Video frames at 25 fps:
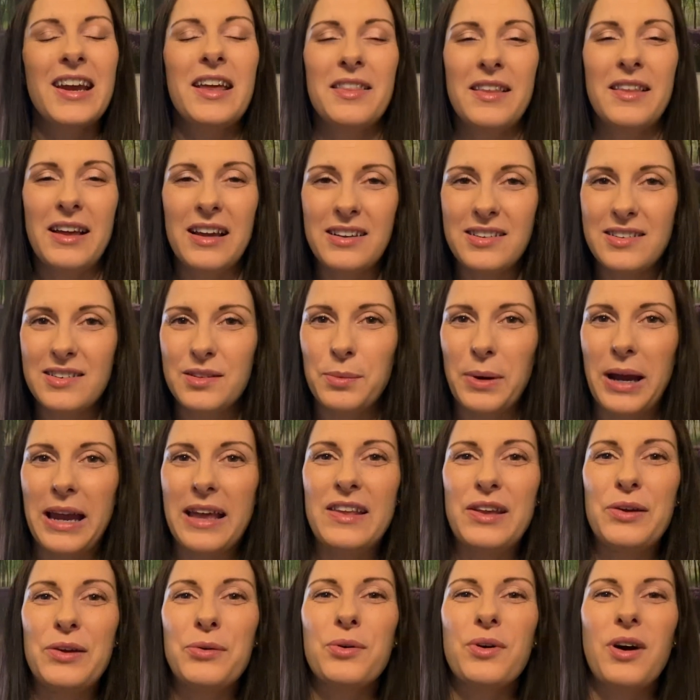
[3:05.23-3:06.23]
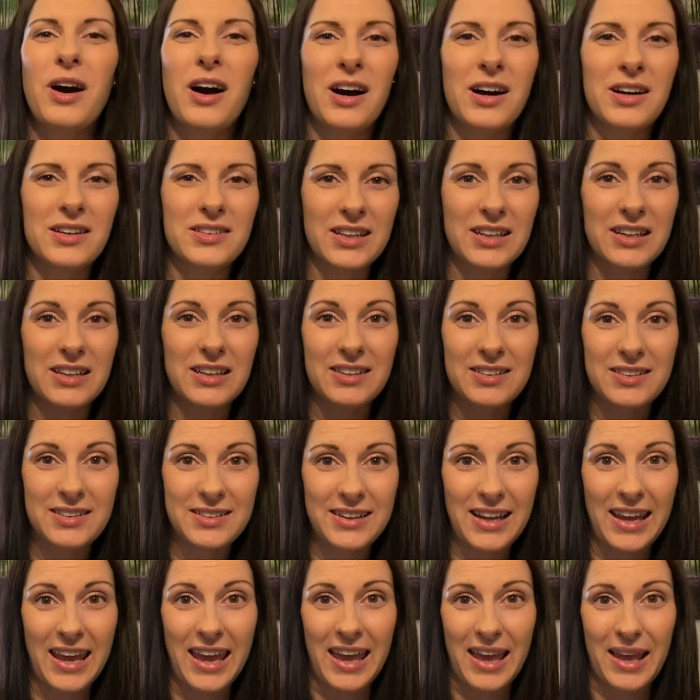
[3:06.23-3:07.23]
that's the way that your car's going to
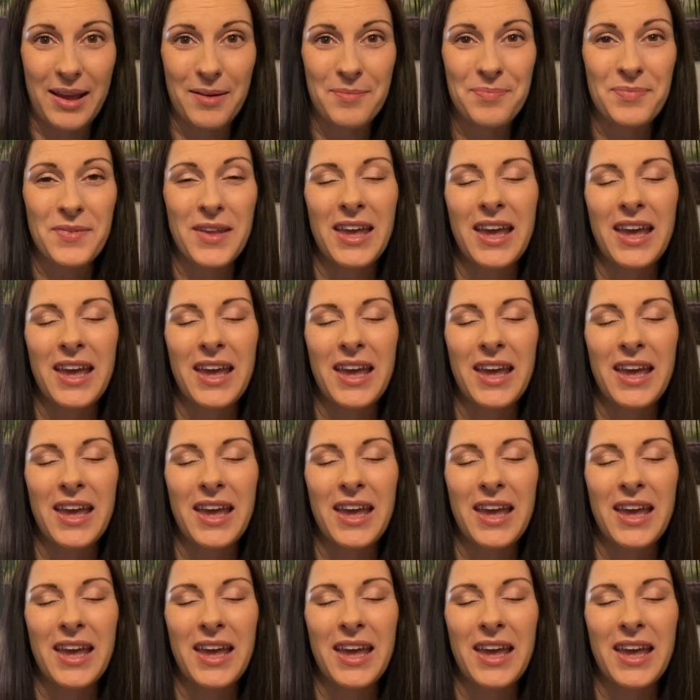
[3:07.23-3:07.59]
steer.